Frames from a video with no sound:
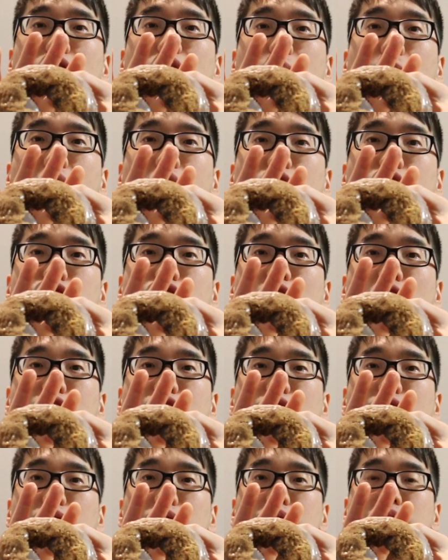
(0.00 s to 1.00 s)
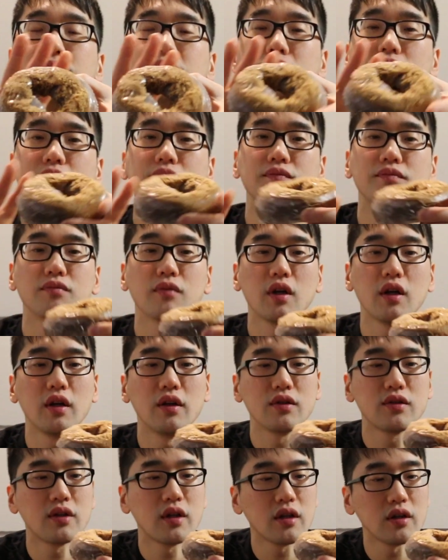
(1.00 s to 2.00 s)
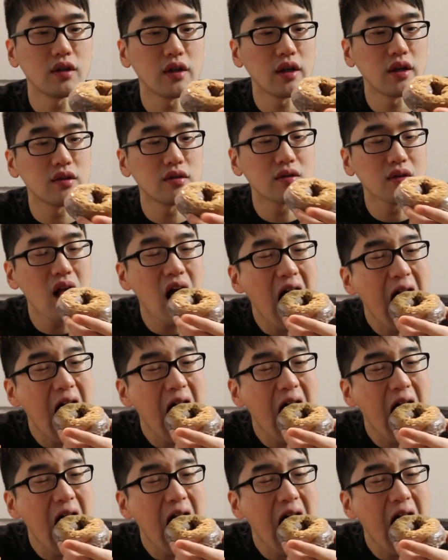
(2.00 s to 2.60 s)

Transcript: of the baker's dozen. And let's take a taste.